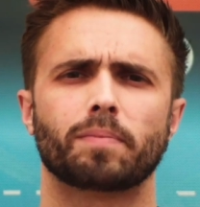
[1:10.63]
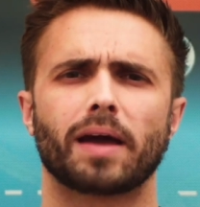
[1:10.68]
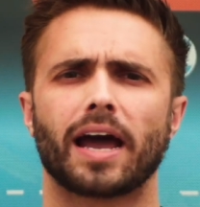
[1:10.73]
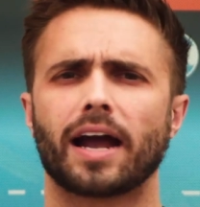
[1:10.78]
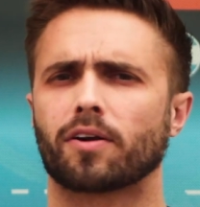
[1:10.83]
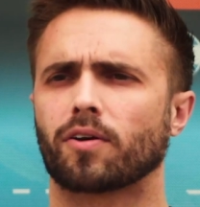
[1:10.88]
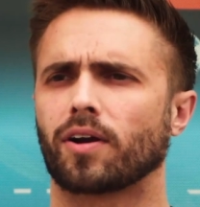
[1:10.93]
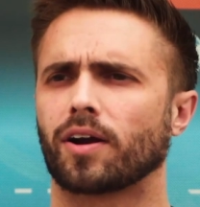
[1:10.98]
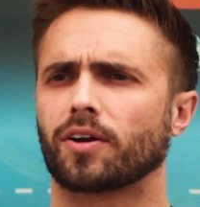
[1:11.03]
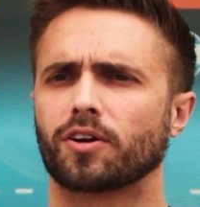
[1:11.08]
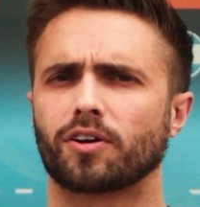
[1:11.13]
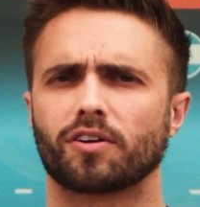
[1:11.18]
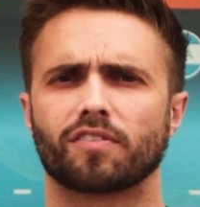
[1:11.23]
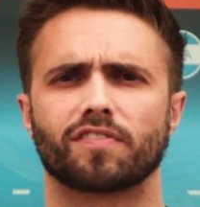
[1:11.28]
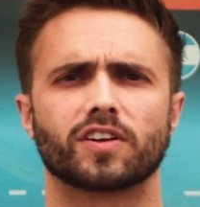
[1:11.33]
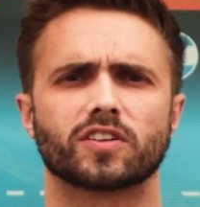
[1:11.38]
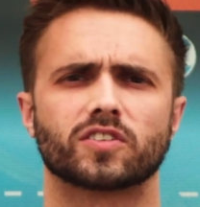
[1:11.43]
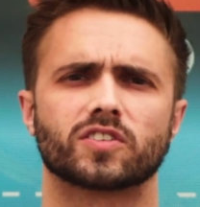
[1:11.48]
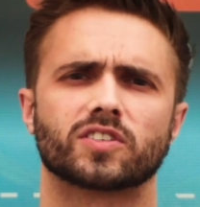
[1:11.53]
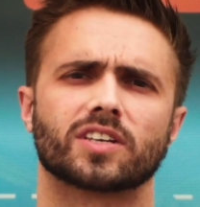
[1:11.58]
Background
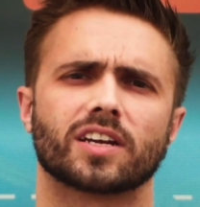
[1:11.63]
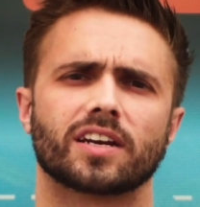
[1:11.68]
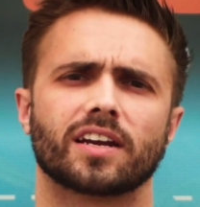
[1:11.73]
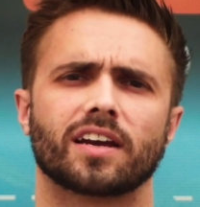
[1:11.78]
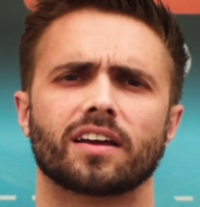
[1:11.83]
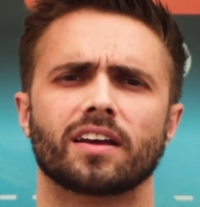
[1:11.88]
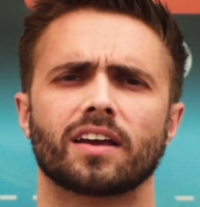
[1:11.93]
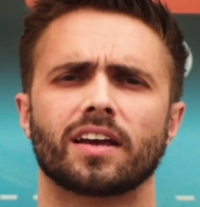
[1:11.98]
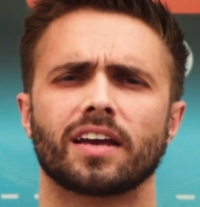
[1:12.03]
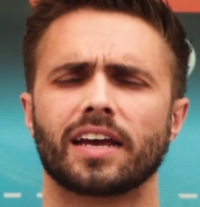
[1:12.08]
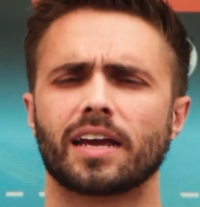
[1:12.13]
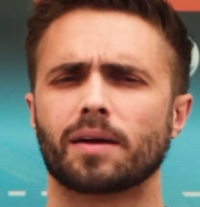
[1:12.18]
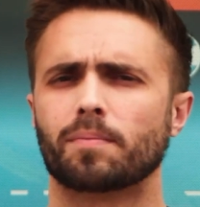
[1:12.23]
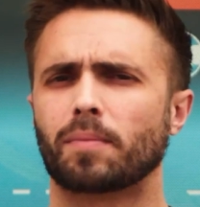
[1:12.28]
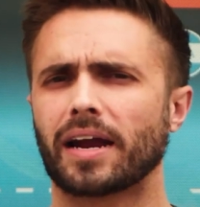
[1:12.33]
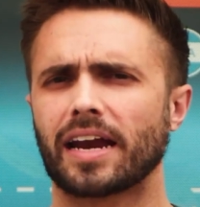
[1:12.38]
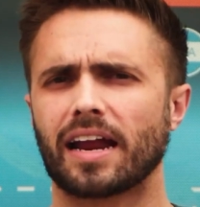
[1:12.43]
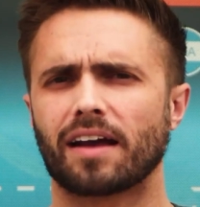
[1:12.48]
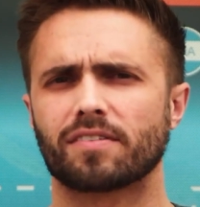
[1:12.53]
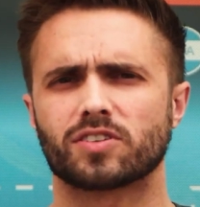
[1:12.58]
interference is it
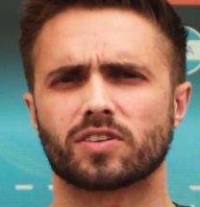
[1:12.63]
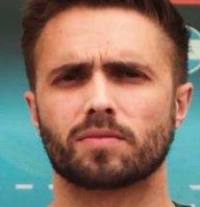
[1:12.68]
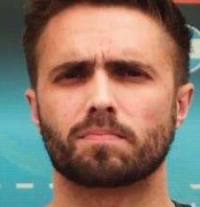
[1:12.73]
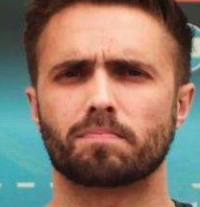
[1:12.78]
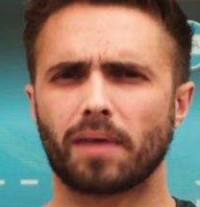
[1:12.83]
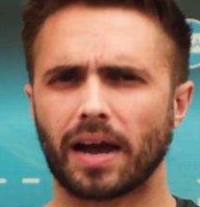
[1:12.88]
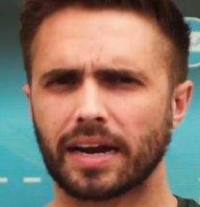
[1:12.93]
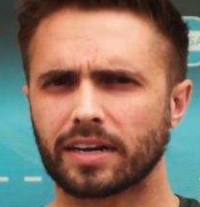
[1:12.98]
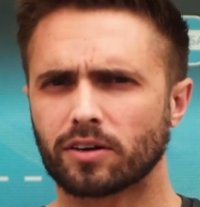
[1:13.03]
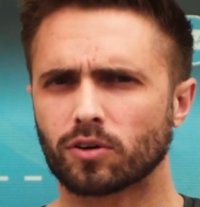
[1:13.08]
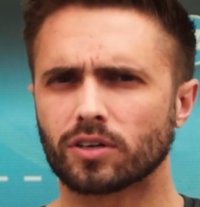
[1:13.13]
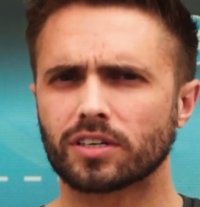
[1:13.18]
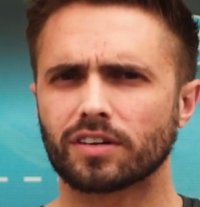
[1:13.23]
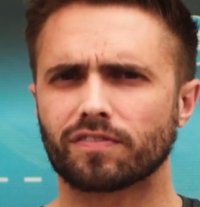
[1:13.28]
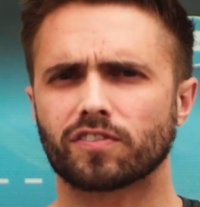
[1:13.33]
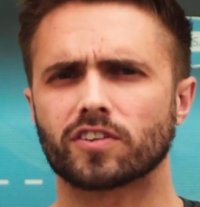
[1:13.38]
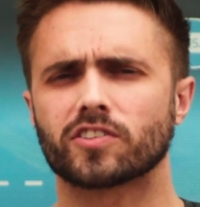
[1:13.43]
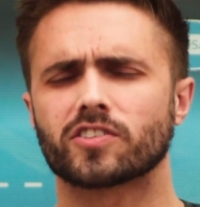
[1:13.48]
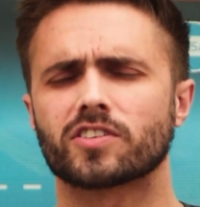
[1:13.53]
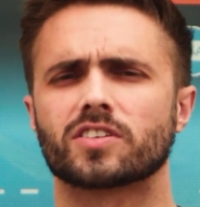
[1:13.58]
might have some minor
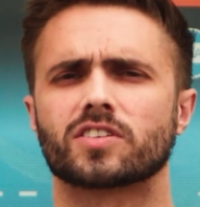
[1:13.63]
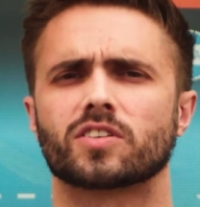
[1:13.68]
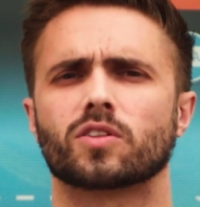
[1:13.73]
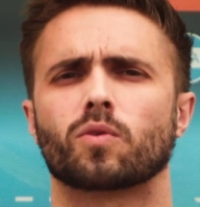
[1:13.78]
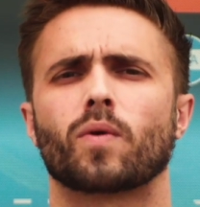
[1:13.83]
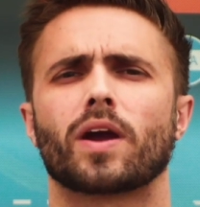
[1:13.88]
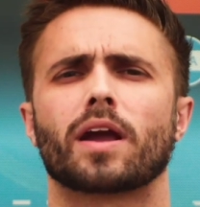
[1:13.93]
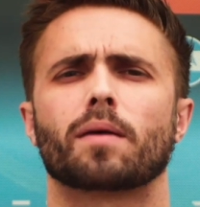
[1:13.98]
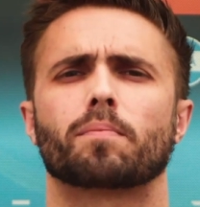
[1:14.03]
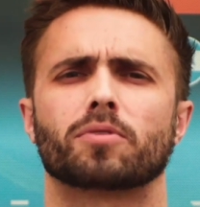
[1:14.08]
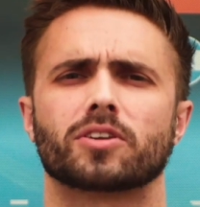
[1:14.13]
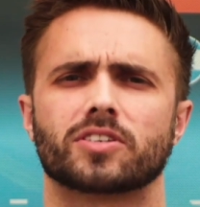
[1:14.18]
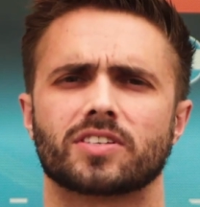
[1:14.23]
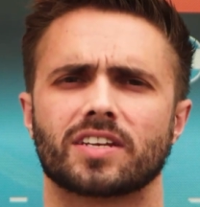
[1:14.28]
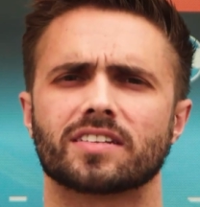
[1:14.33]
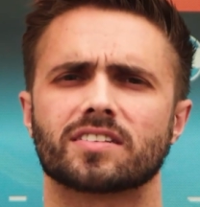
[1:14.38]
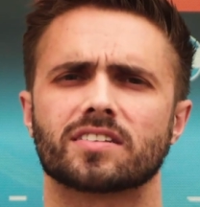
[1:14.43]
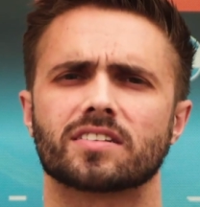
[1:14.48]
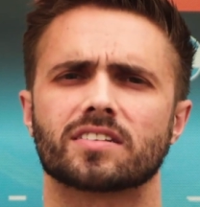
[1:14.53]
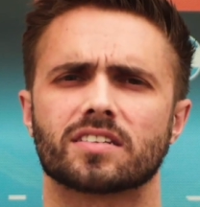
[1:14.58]
differences in the way it
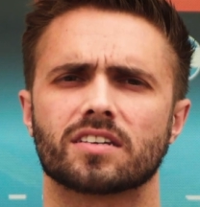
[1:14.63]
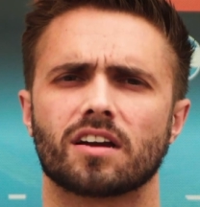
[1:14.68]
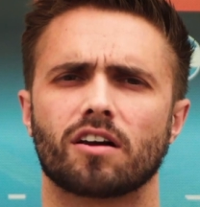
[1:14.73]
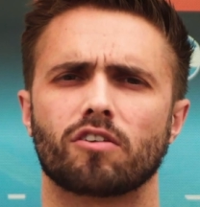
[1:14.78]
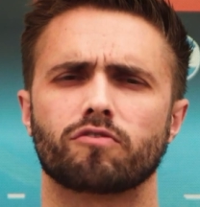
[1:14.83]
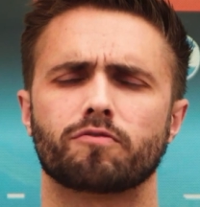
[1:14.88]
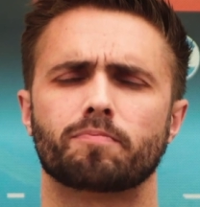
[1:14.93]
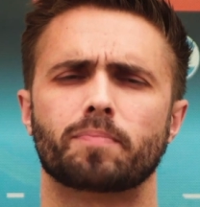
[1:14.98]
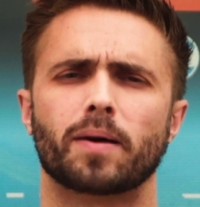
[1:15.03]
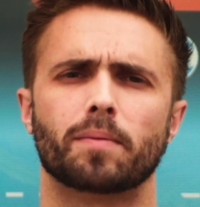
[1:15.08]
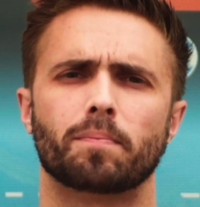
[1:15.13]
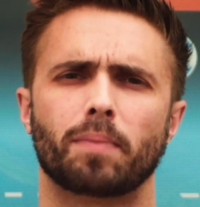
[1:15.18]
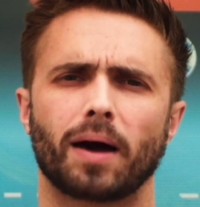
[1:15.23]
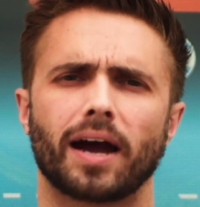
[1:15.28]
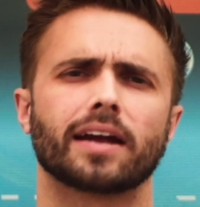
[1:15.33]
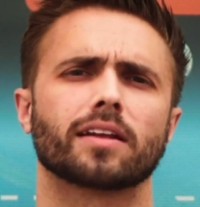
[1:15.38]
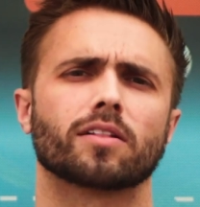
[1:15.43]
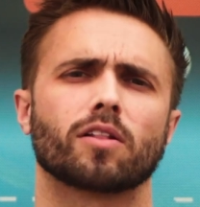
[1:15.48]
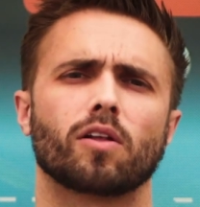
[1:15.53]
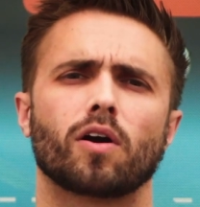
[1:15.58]
presents itself, but
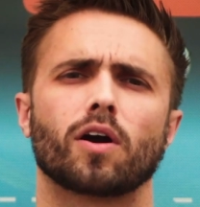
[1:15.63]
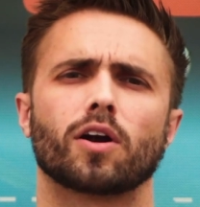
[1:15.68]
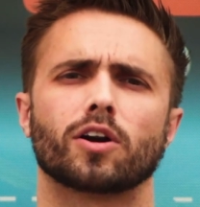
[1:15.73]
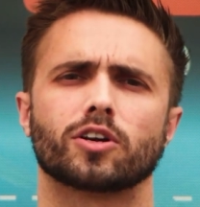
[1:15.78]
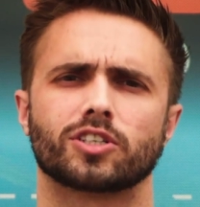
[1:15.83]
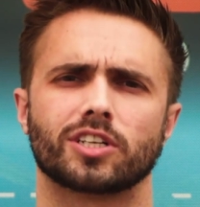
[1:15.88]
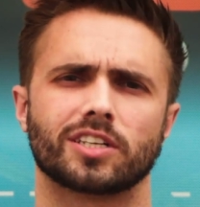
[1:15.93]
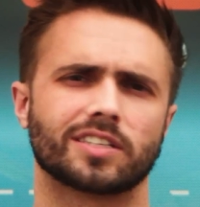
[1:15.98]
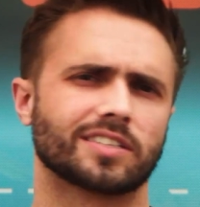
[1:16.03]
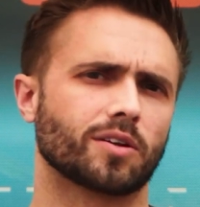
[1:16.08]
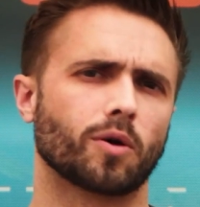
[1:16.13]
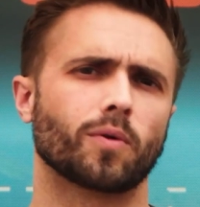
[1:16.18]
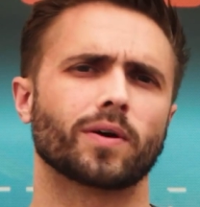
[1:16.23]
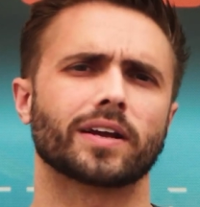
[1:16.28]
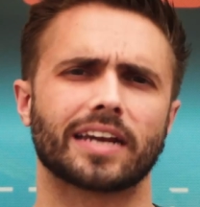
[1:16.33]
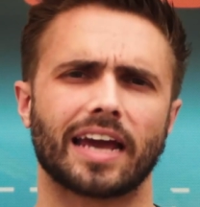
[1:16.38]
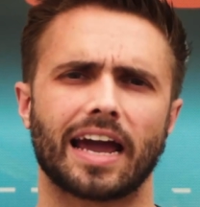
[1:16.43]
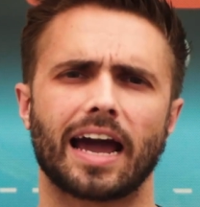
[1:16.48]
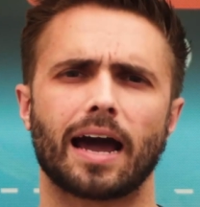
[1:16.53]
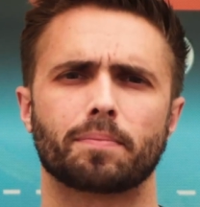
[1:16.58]
by and large, it's
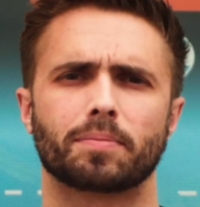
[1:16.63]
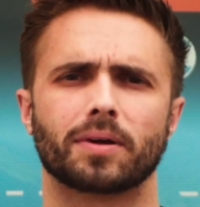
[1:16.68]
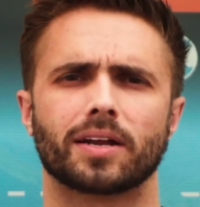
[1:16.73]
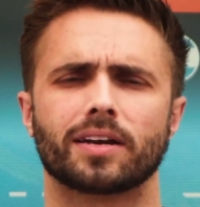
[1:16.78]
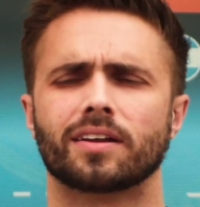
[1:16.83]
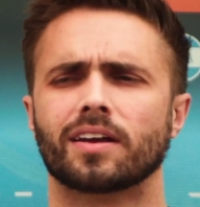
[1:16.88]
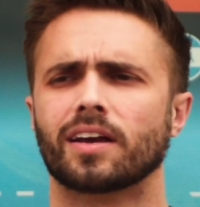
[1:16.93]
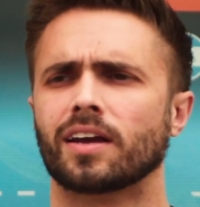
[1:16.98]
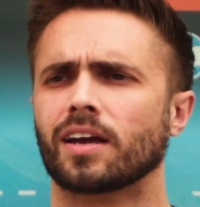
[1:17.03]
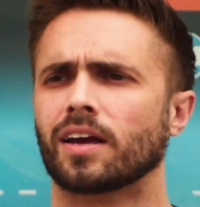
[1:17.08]
going to happen.